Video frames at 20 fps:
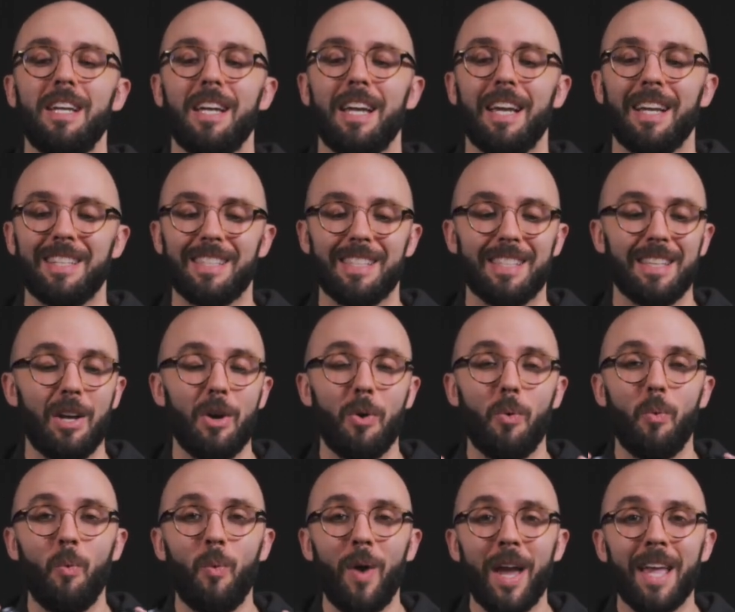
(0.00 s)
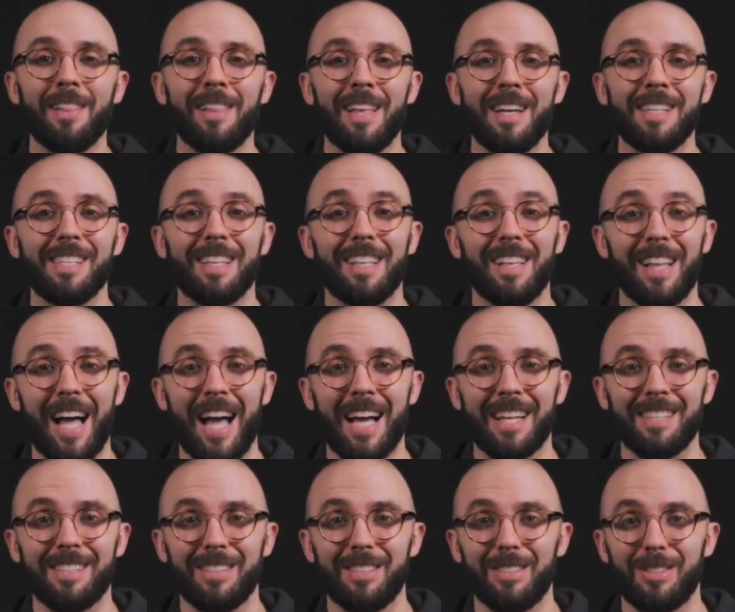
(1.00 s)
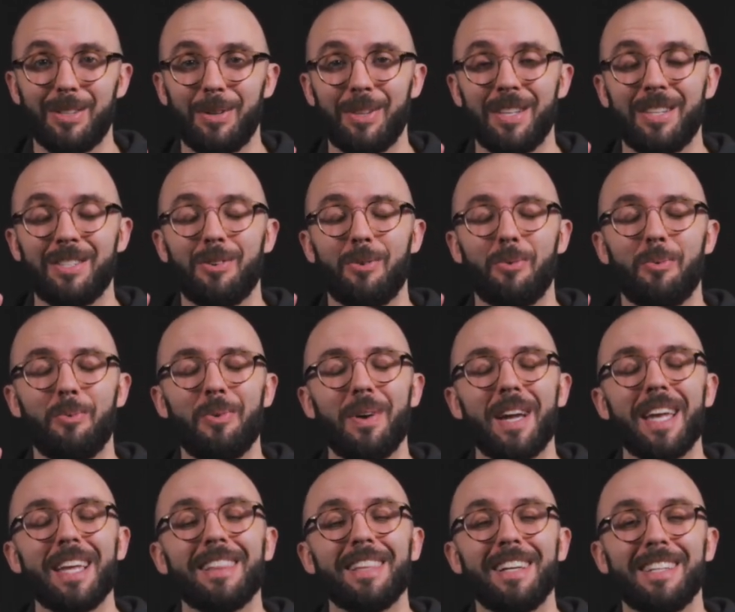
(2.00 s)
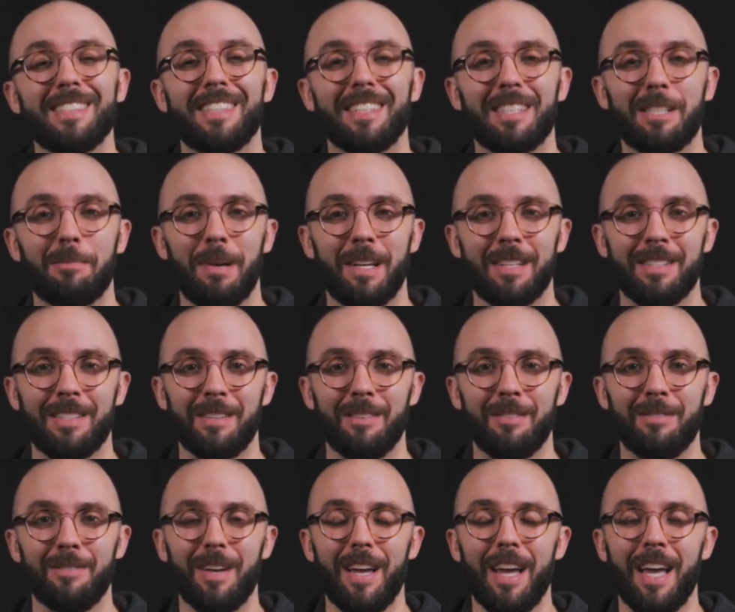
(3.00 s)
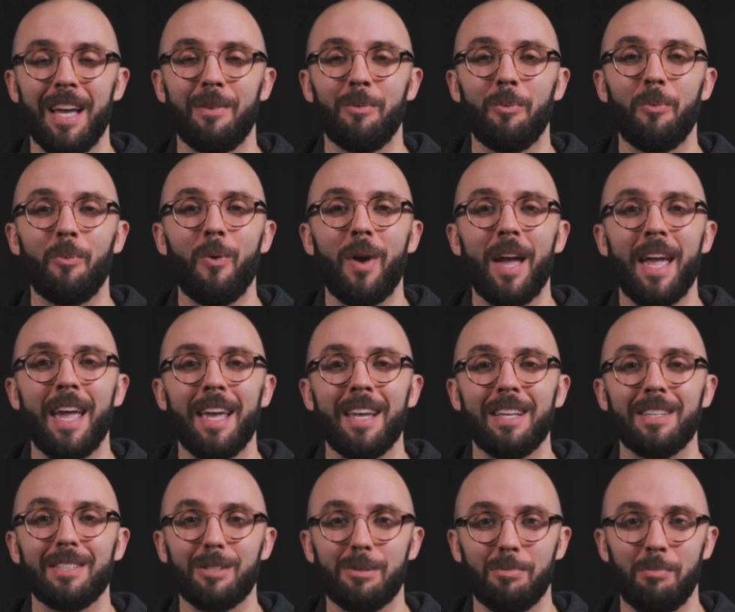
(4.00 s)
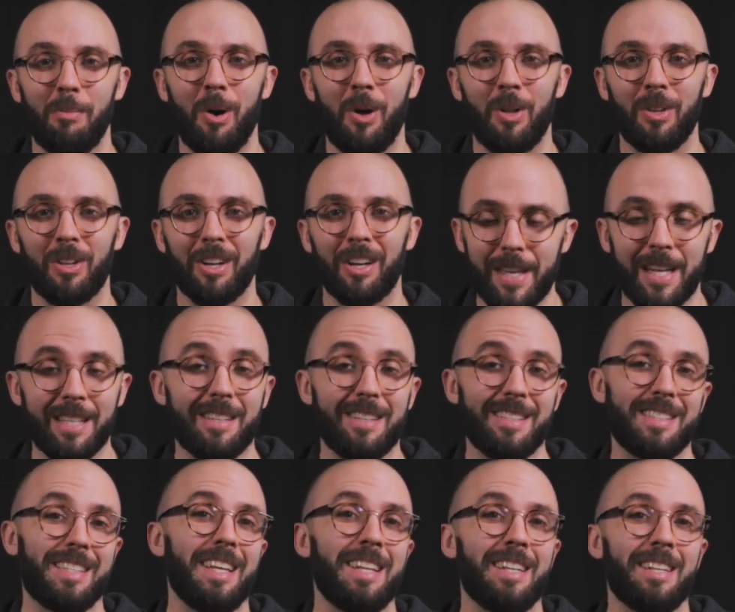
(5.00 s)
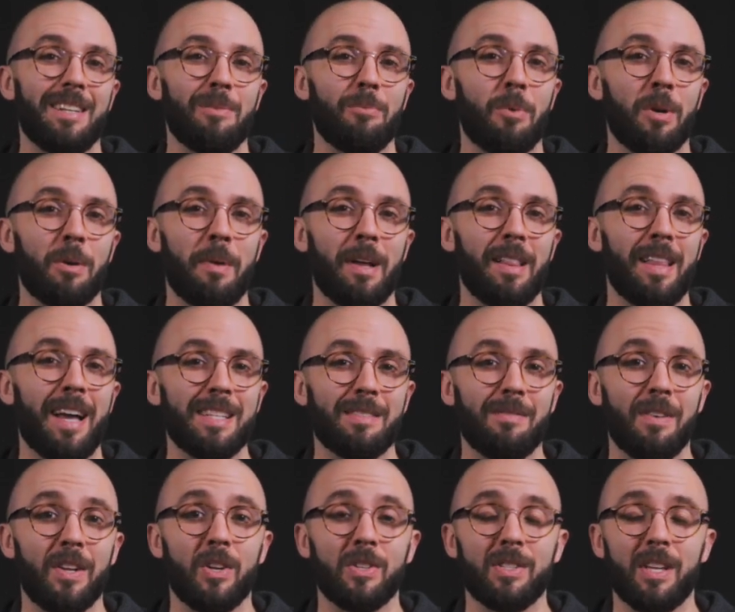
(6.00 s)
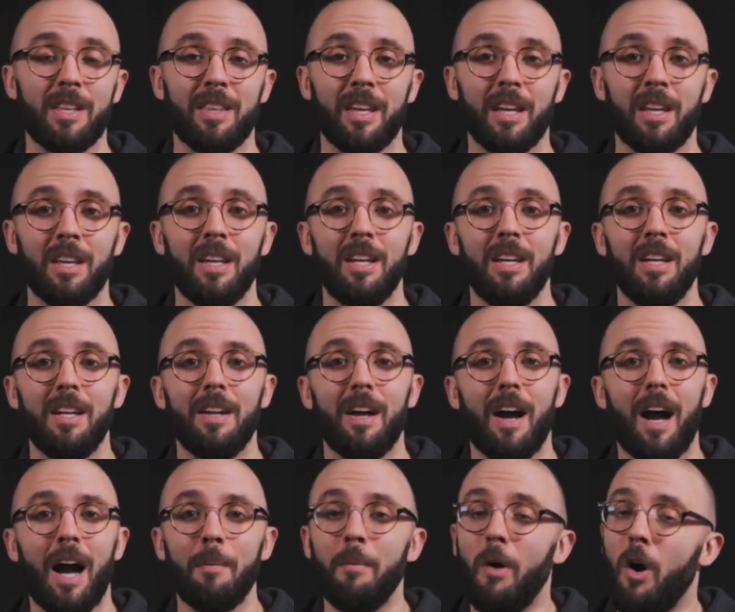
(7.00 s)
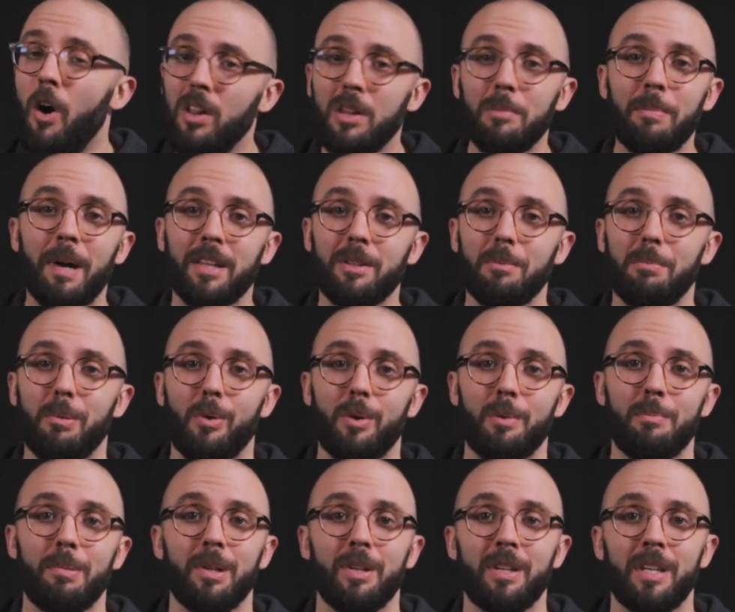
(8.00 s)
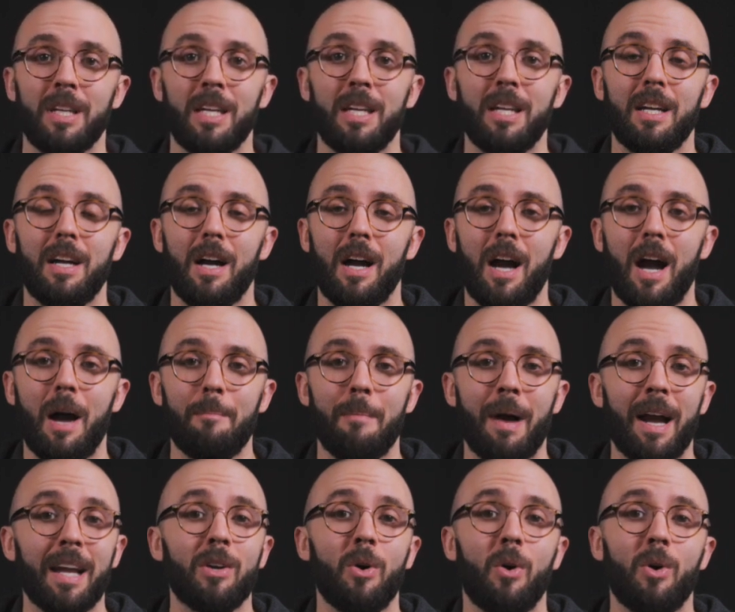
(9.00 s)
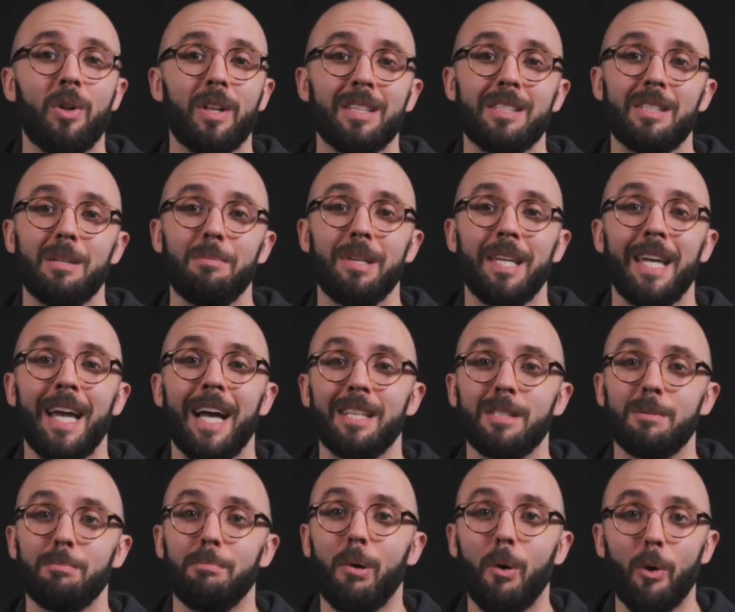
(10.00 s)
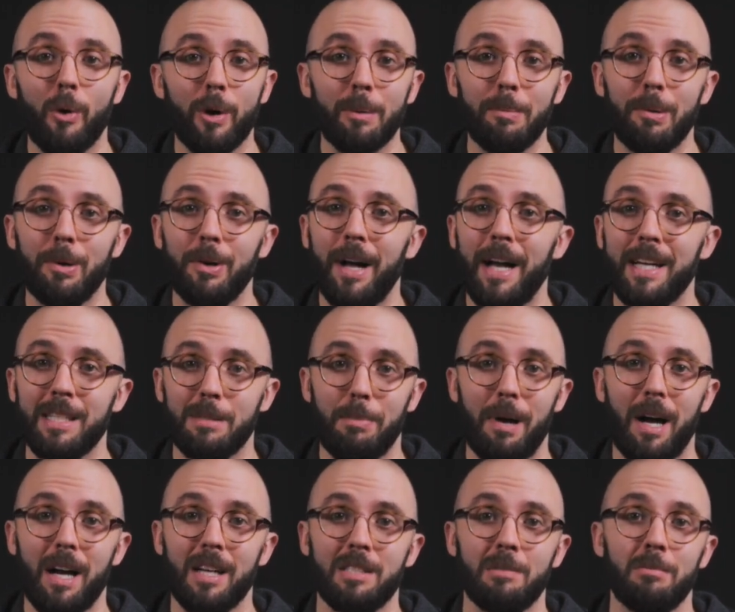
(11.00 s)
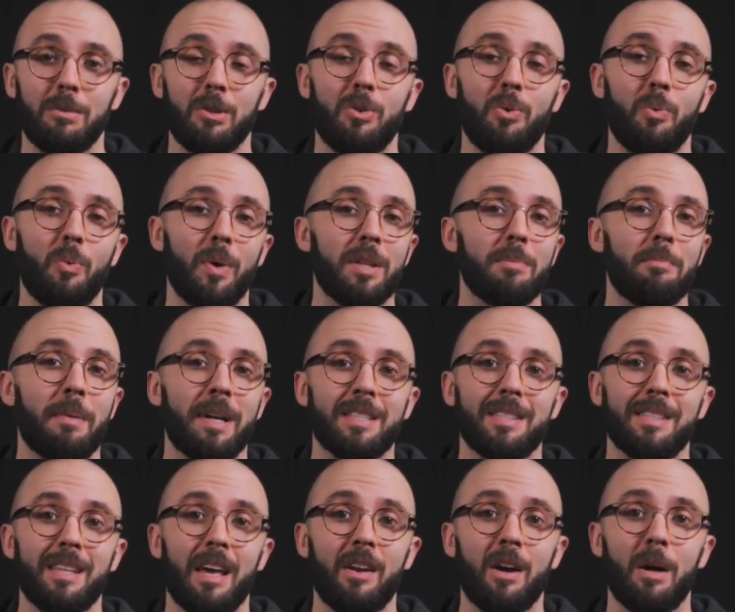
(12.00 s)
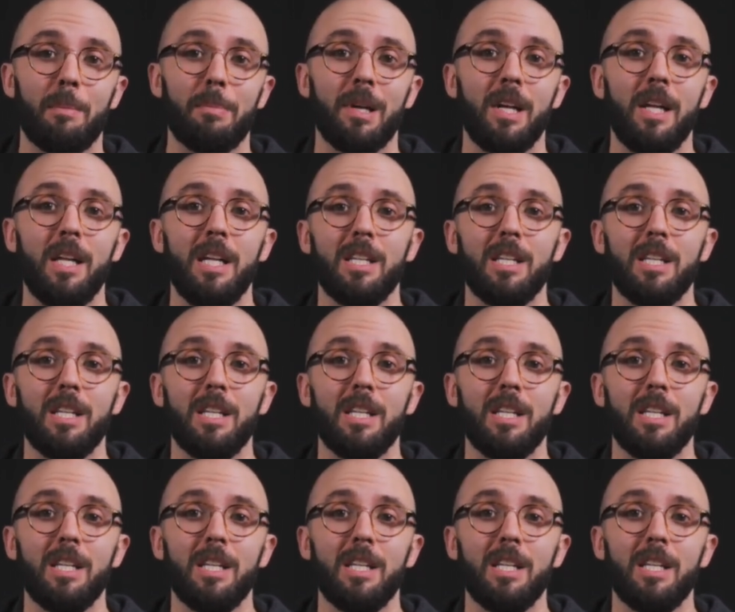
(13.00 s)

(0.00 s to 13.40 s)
It's way less glass, so these are way less expensive and way smaller. As I stated in one of my last videos, I think I'm all about the portability. My goal is to be as portable as possible with my setup.